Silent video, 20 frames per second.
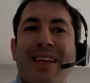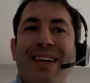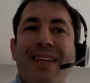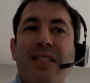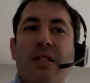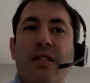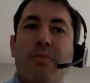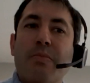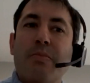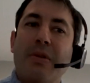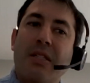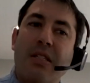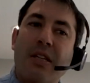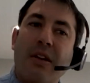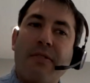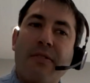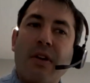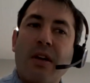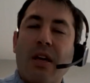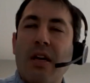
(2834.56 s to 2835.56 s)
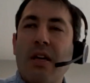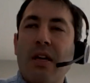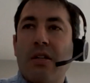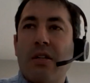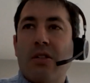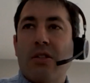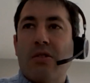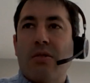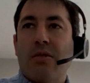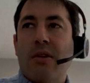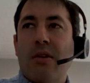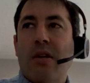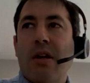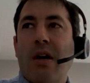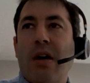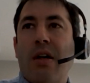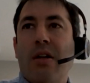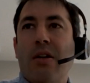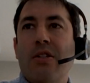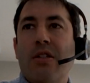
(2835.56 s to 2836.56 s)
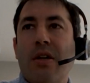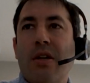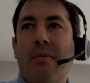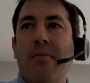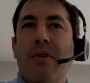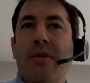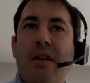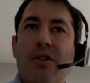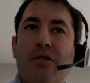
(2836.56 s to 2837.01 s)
specific industry knowledge. I mean,